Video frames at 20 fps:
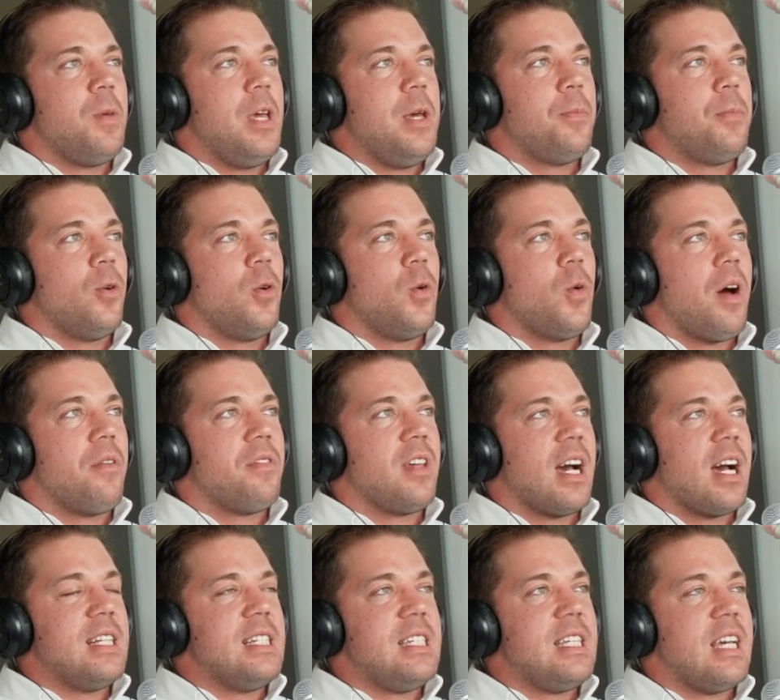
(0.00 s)
people who have
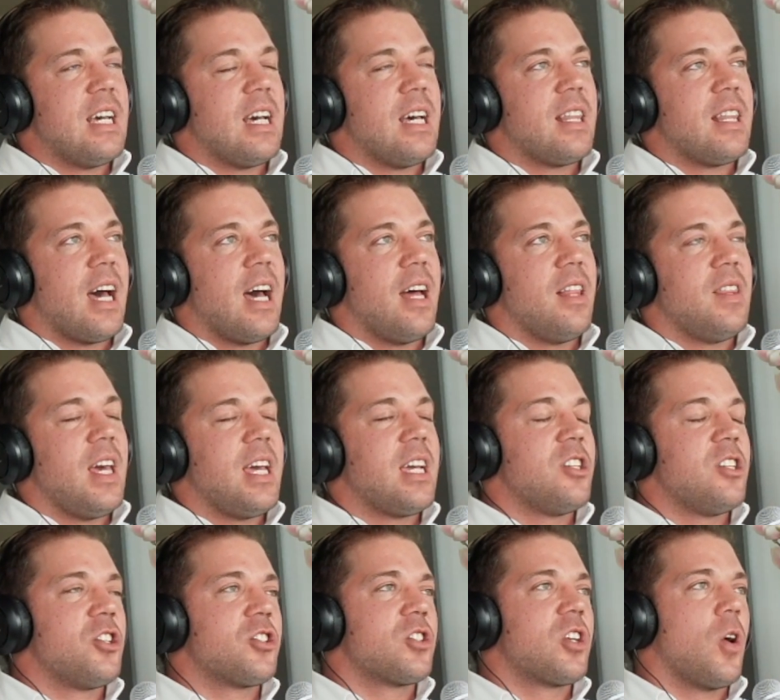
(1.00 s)
the idea that they
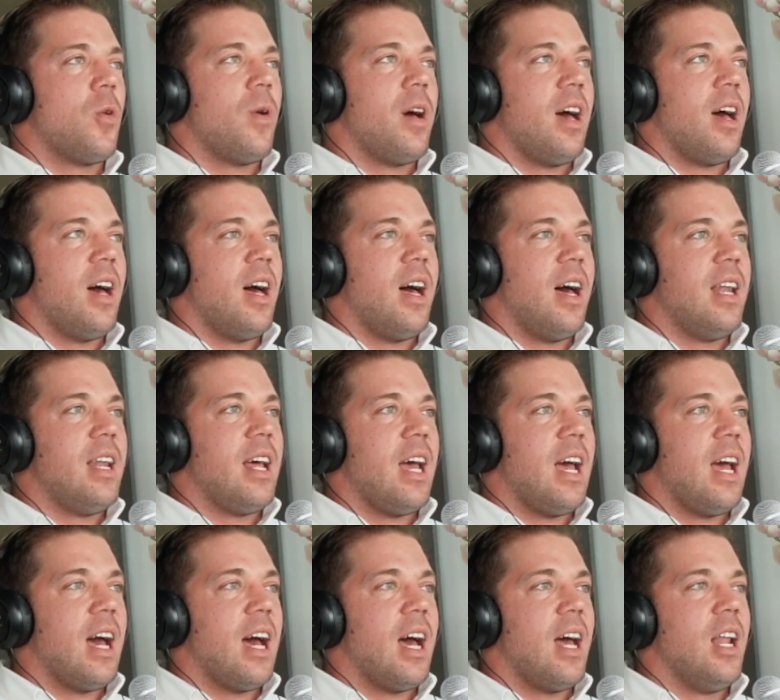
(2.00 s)
can just go ahead
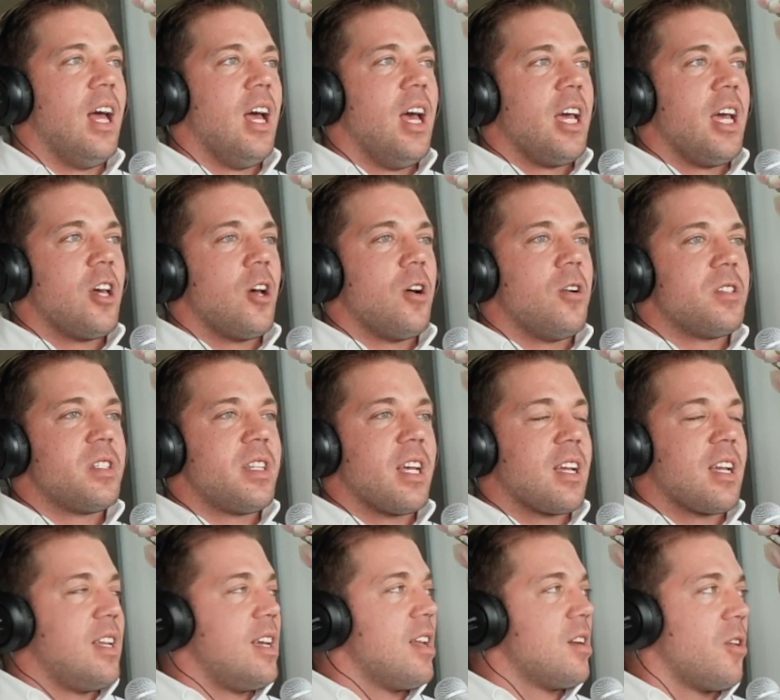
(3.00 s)
and,
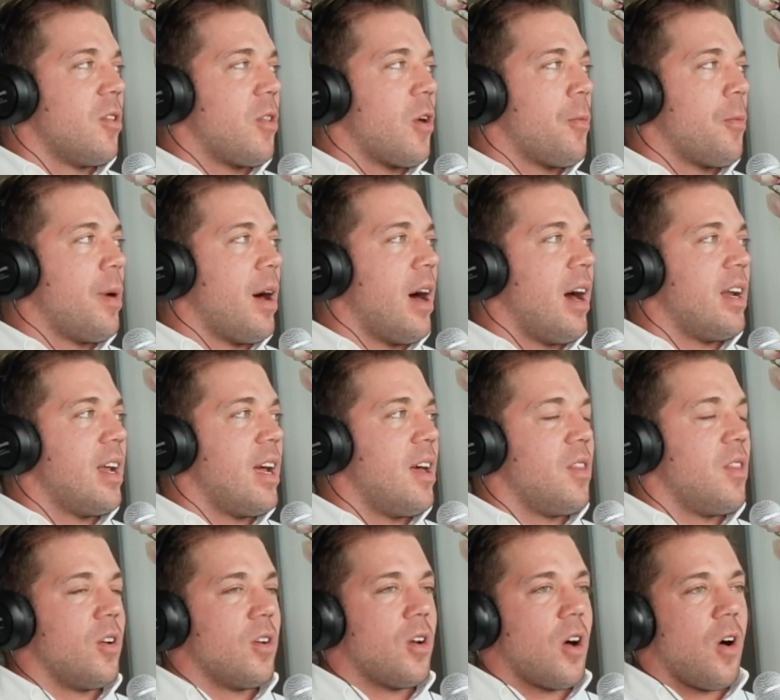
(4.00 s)
stick a needle in their butt
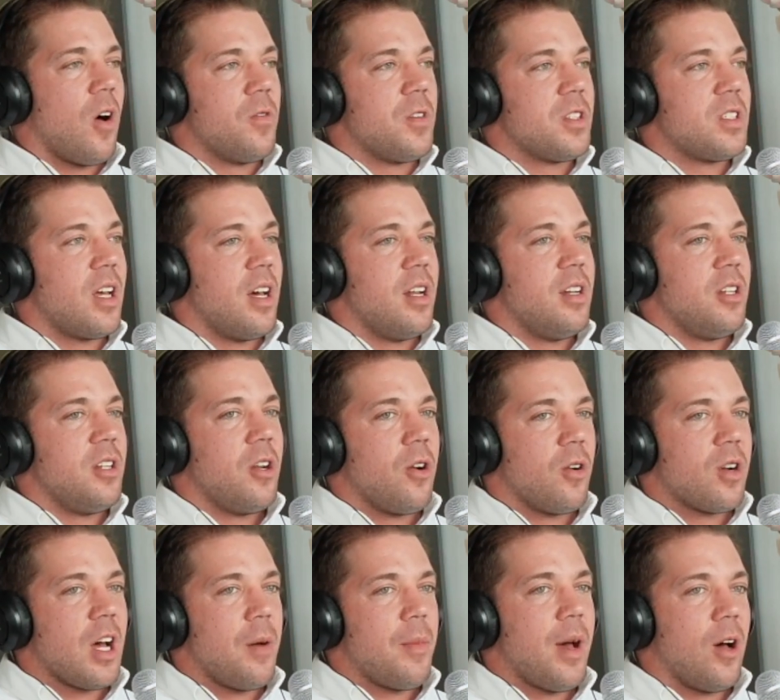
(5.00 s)
and then all of a
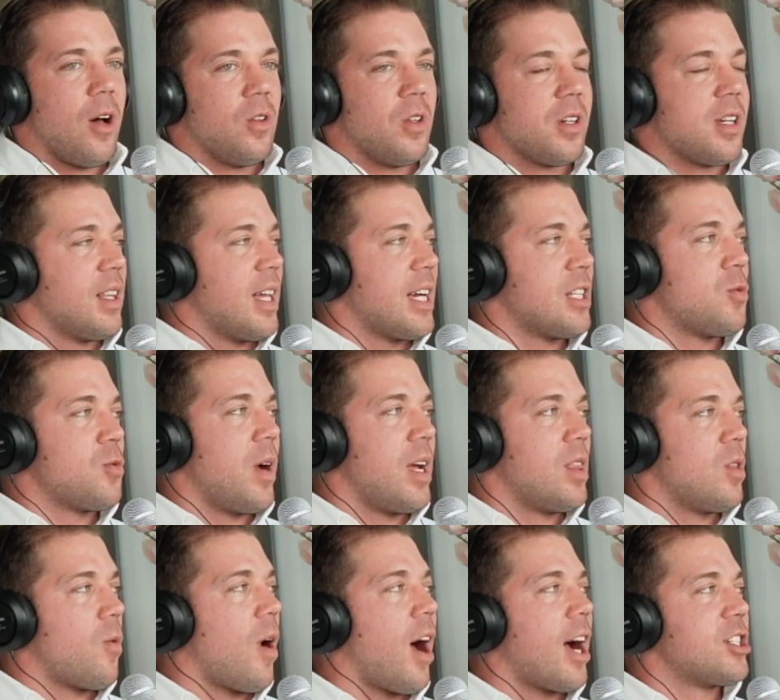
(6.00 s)
sudden, come out looking like
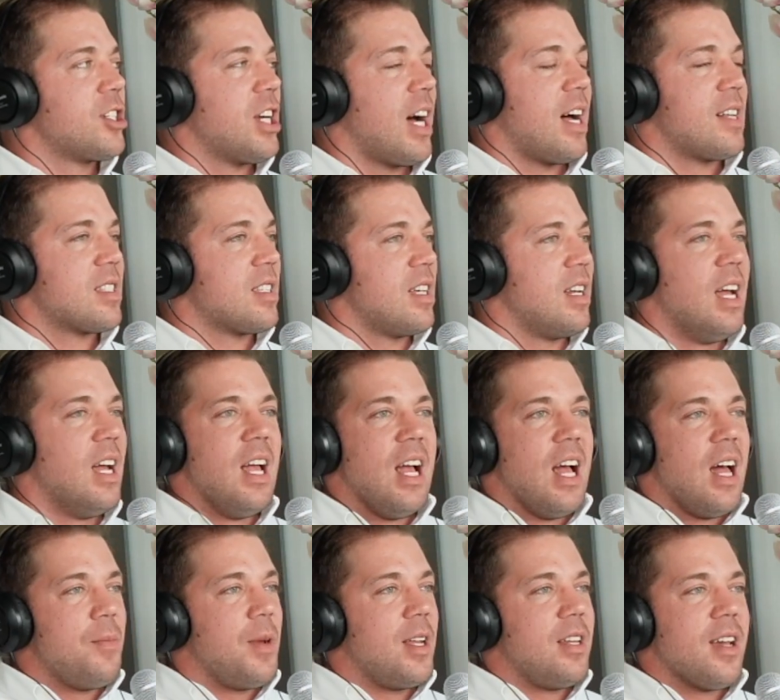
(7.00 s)
Dwayne "The Rock" Johnson.
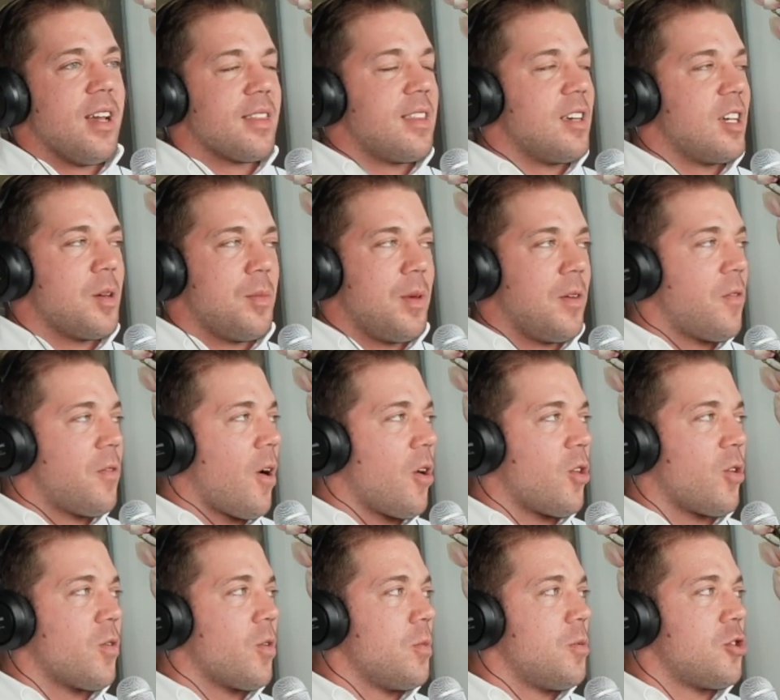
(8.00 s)
I mean, nothing could be
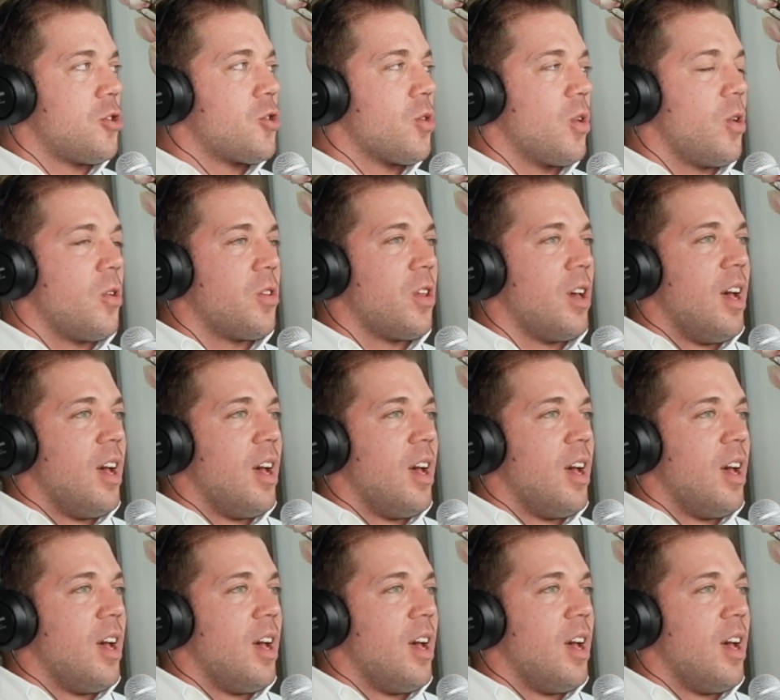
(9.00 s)
farther from the truth.